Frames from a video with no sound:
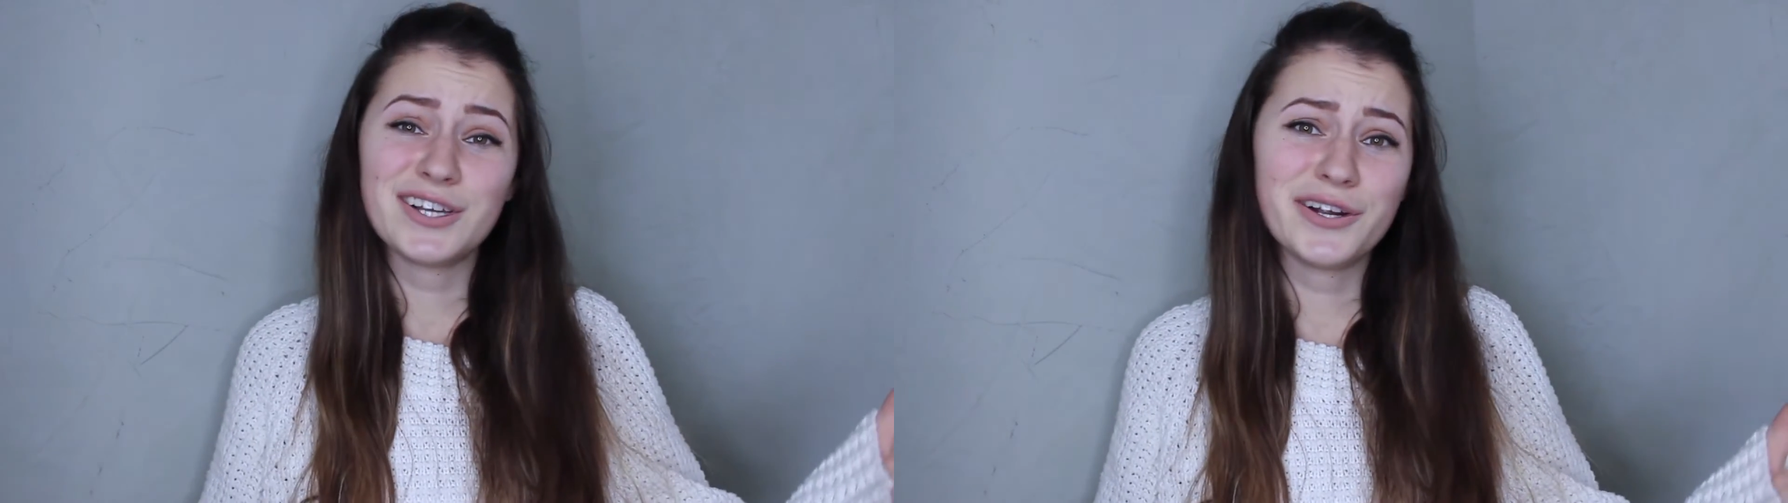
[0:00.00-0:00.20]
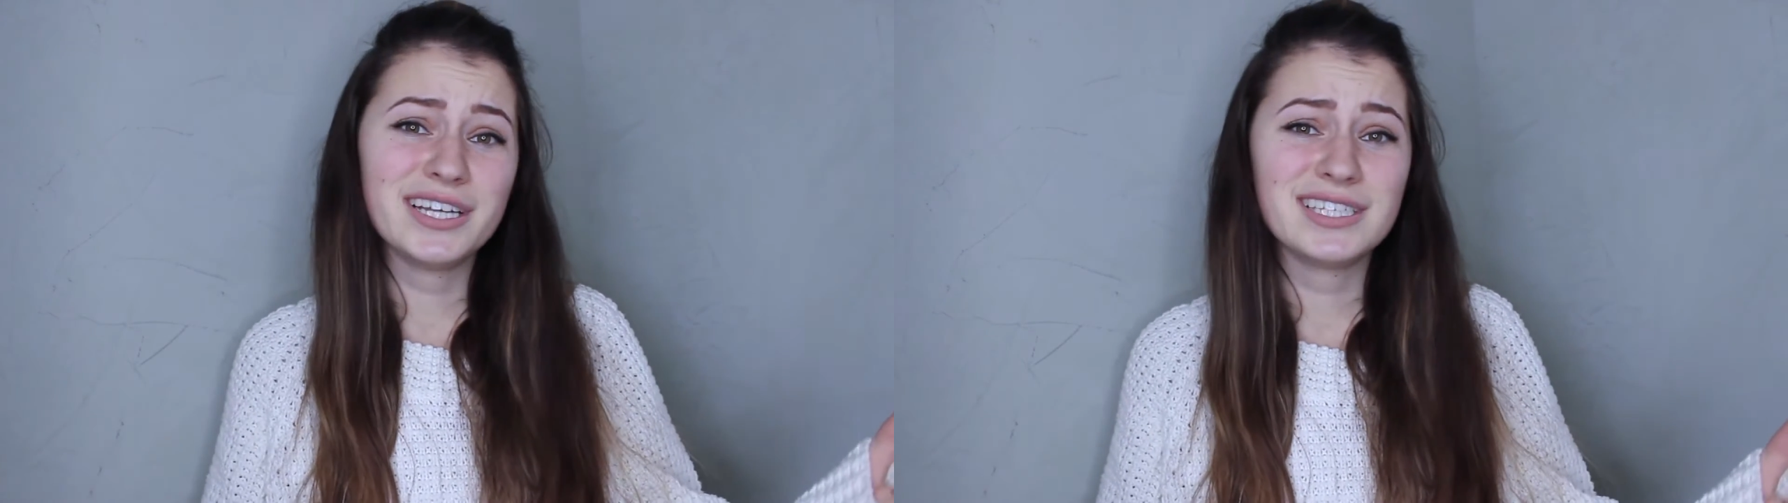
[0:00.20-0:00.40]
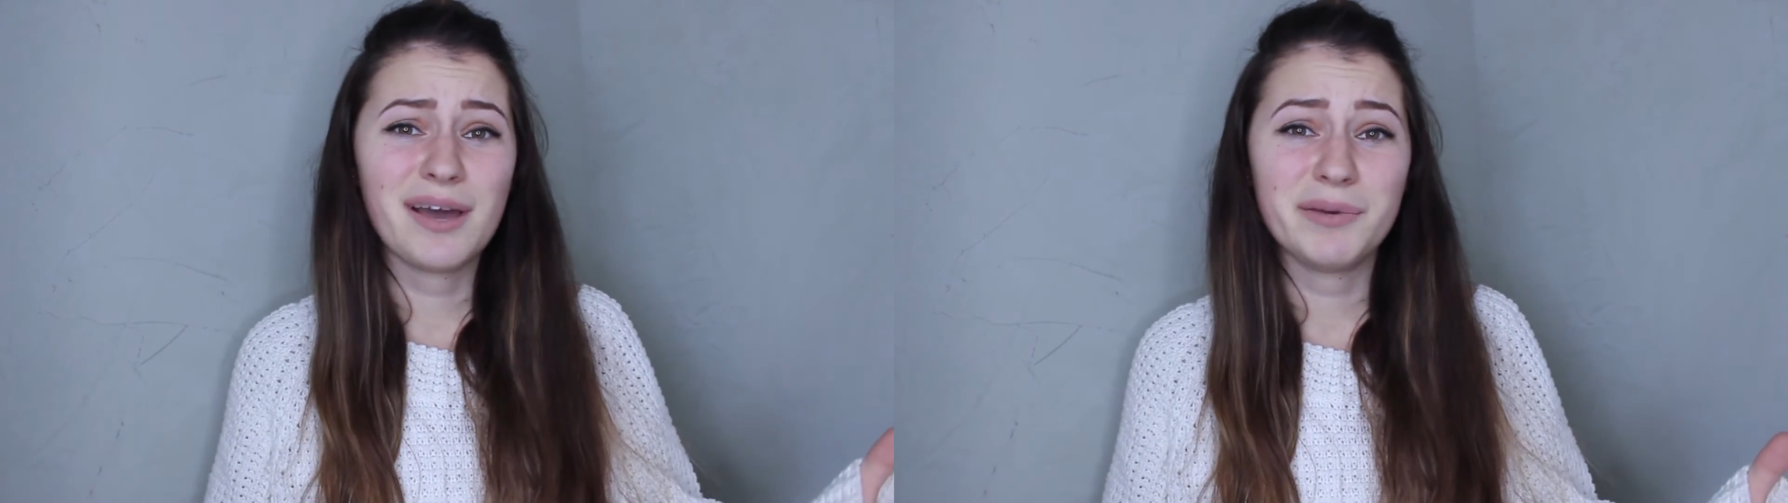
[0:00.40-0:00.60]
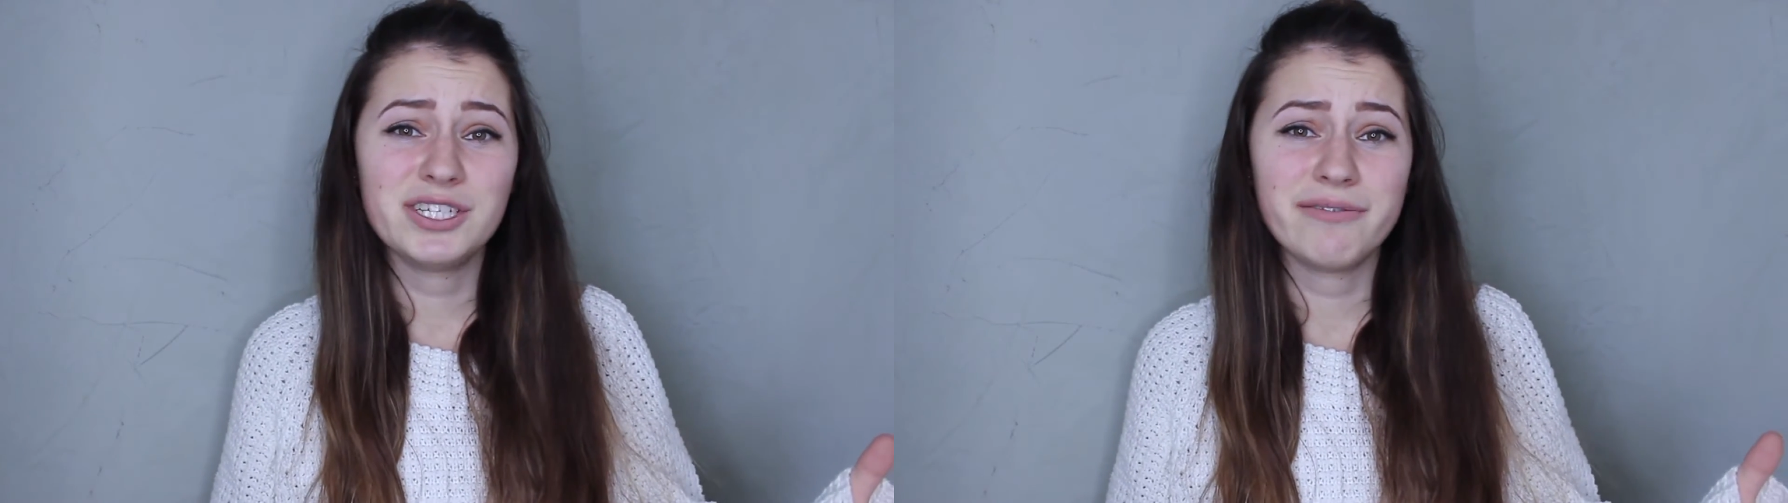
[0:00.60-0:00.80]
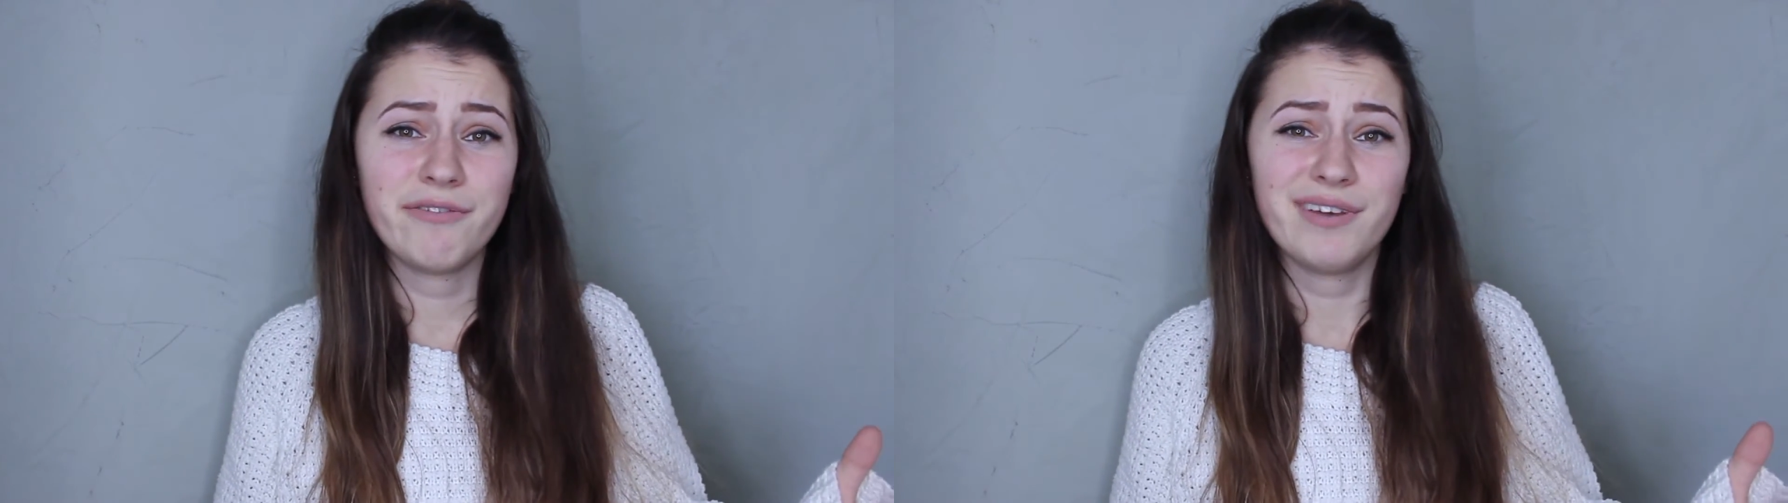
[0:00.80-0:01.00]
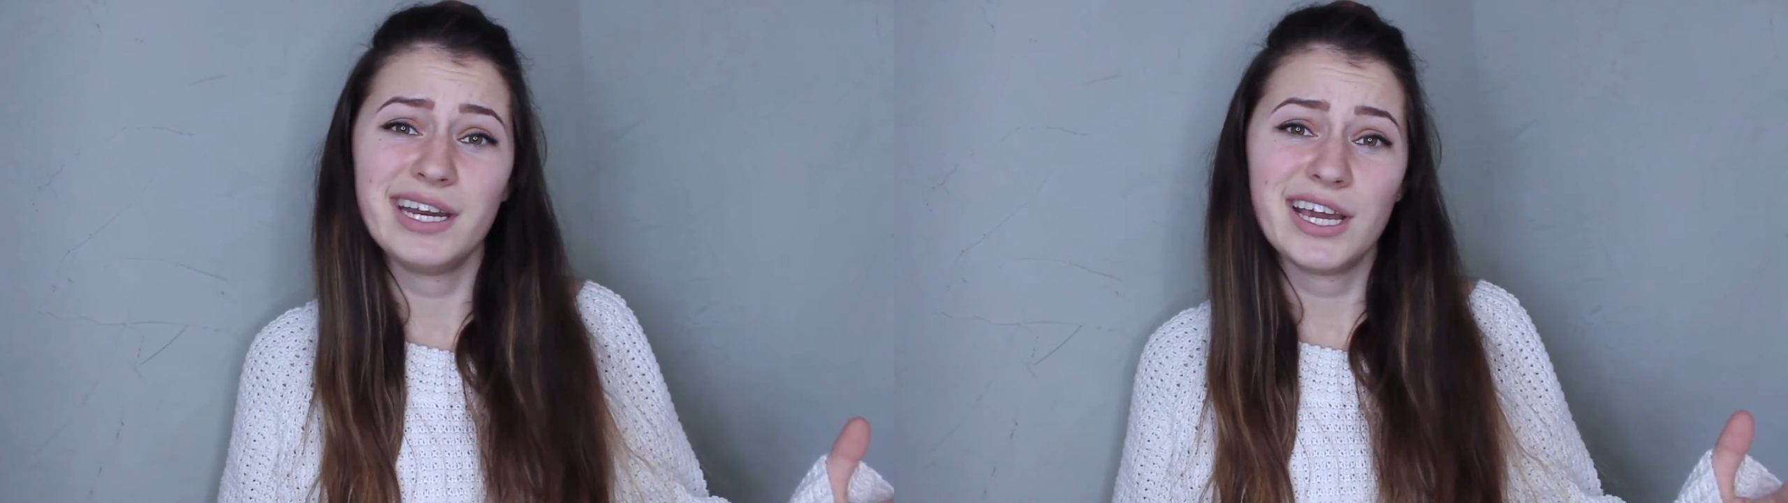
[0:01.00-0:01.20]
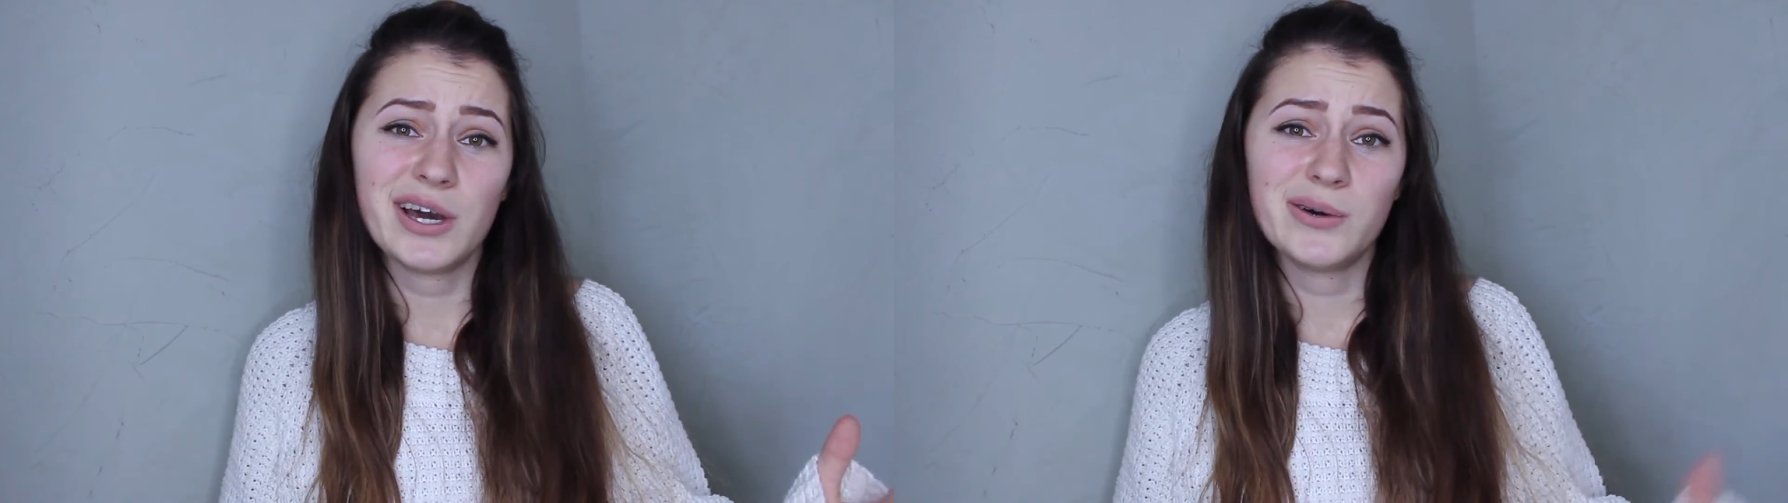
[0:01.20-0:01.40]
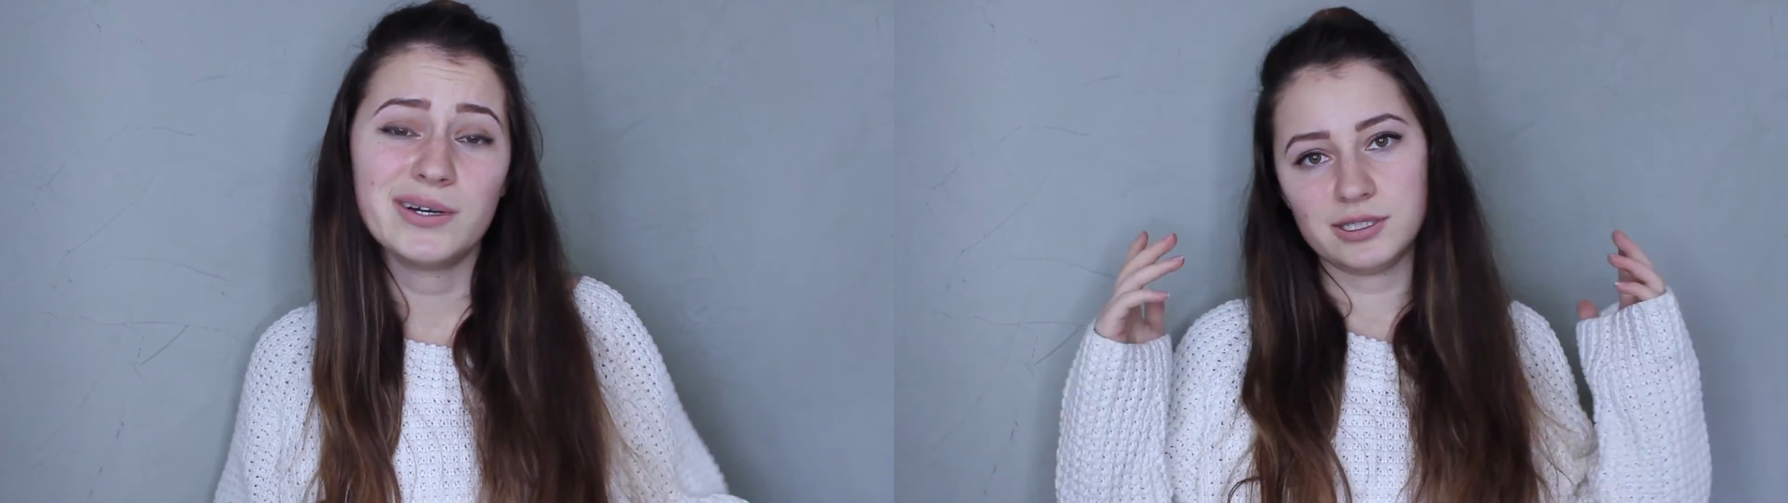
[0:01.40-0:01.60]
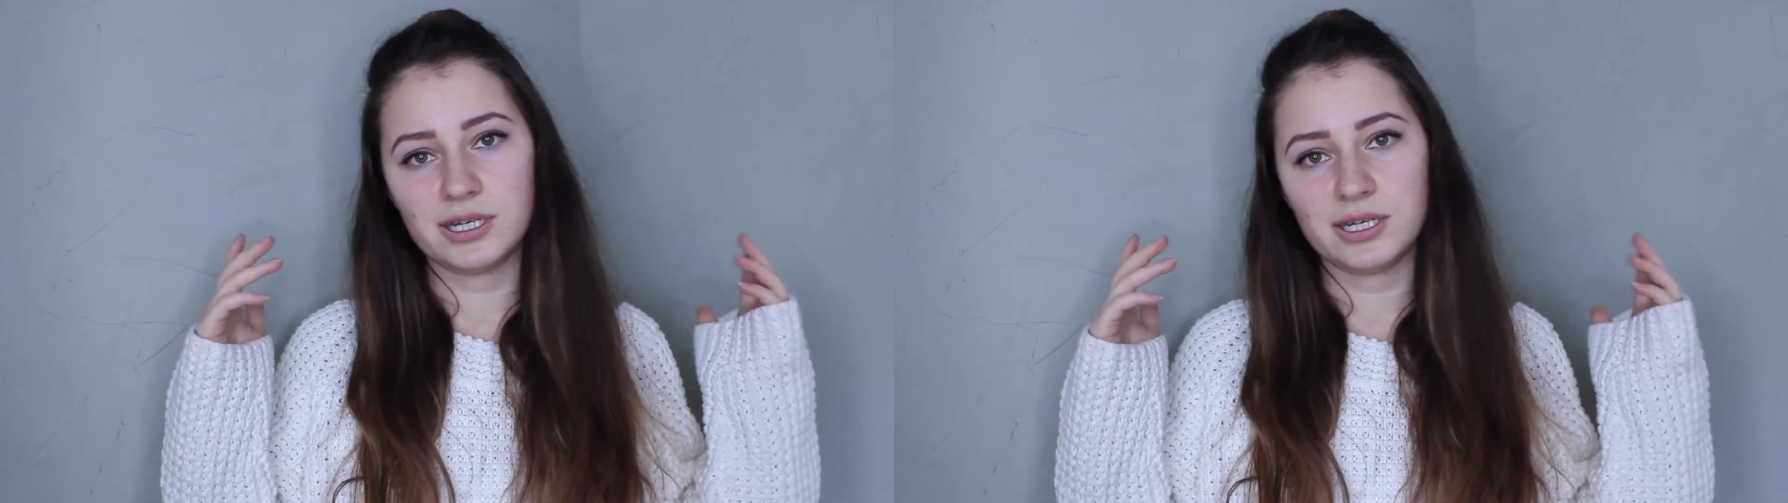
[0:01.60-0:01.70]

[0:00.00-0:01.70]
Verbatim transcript: sorry it's not much of a video,